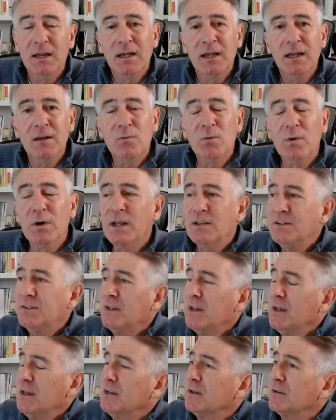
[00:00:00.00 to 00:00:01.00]
And what I
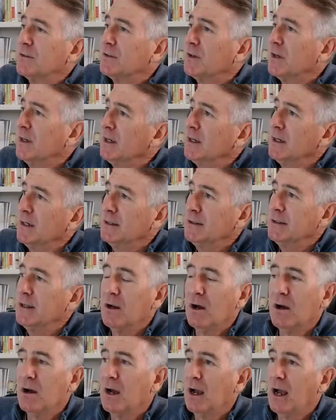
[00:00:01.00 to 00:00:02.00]
say is, you
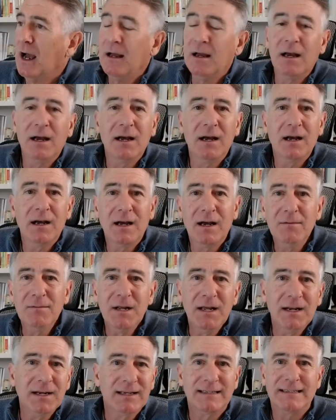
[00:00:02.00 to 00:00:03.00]
know, I'm
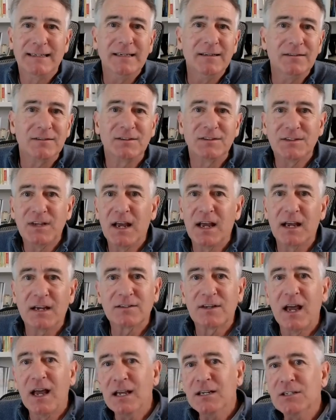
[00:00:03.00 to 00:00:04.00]
not against
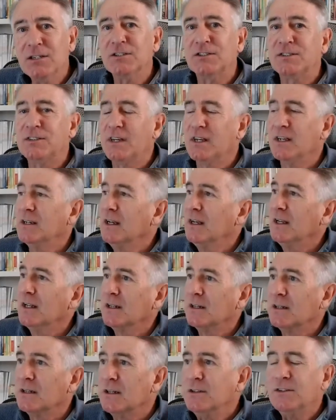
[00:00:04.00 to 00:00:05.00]
sex. I just say,
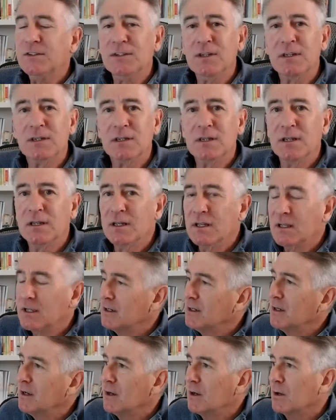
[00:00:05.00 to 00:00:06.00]
listen,
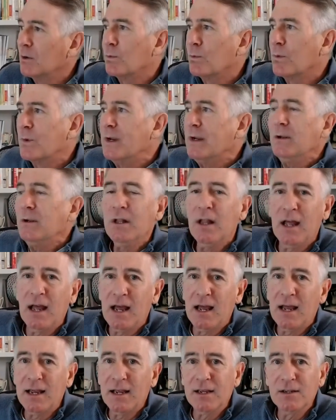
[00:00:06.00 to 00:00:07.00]

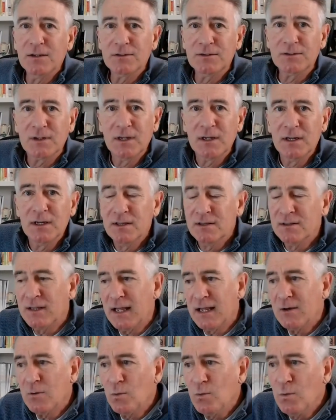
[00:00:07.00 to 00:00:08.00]
realize
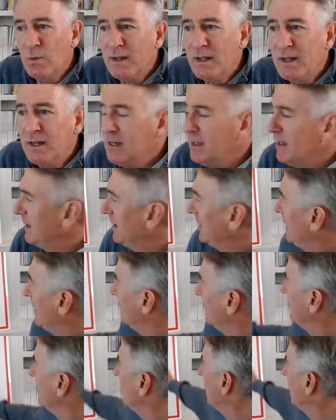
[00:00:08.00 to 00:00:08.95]
that whenever